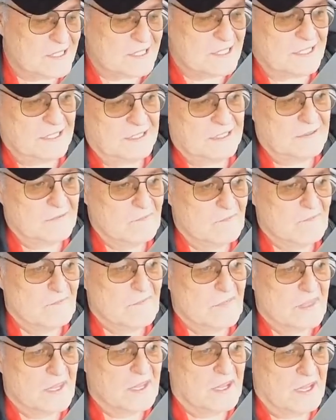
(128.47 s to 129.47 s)

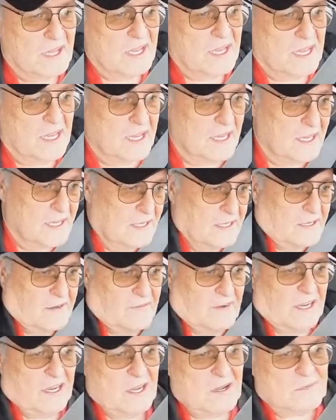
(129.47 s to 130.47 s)
and if
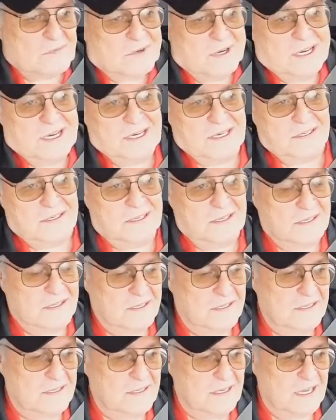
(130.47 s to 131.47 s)
I
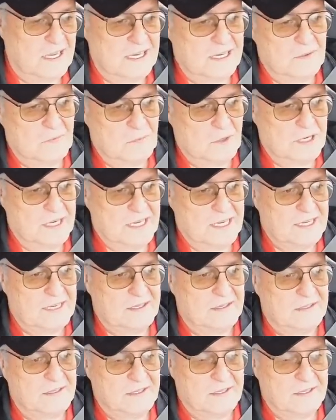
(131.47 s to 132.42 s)
upgraded, I could bring in